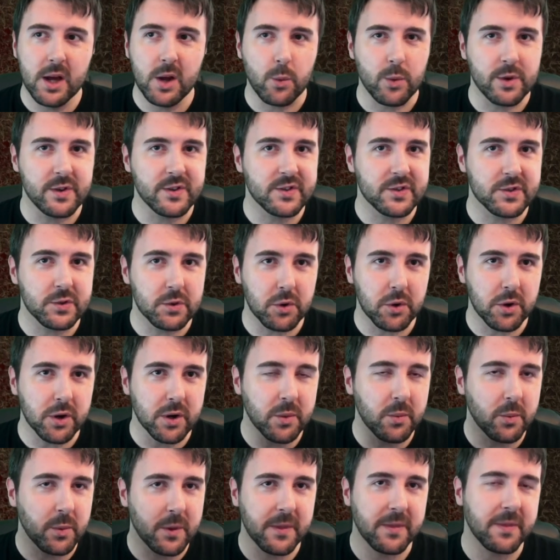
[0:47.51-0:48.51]
We saw
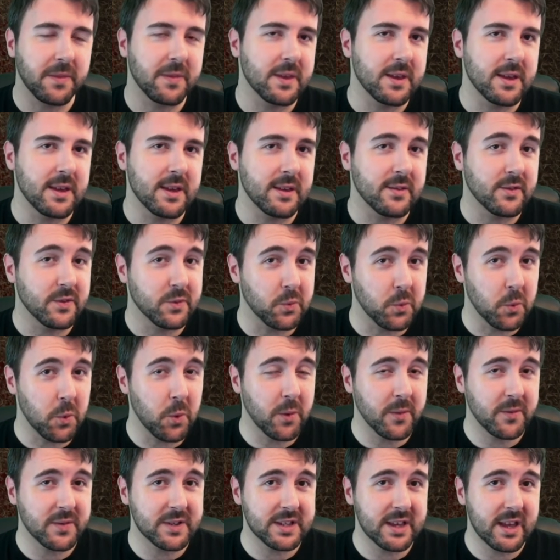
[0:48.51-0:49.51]
it with the
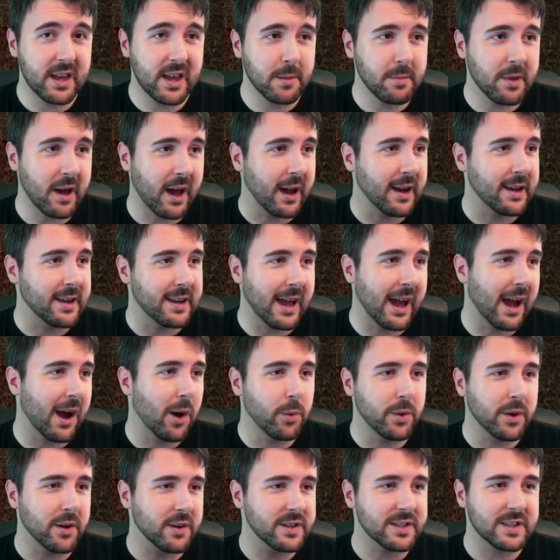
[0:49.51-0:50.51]
dwarf team, and now
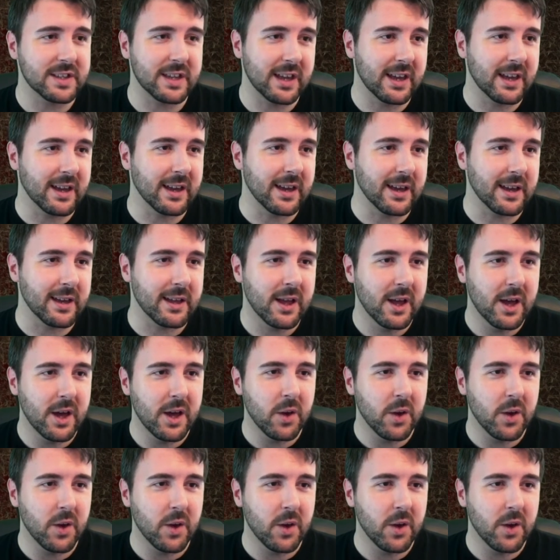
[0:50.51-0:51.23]
we are seeing it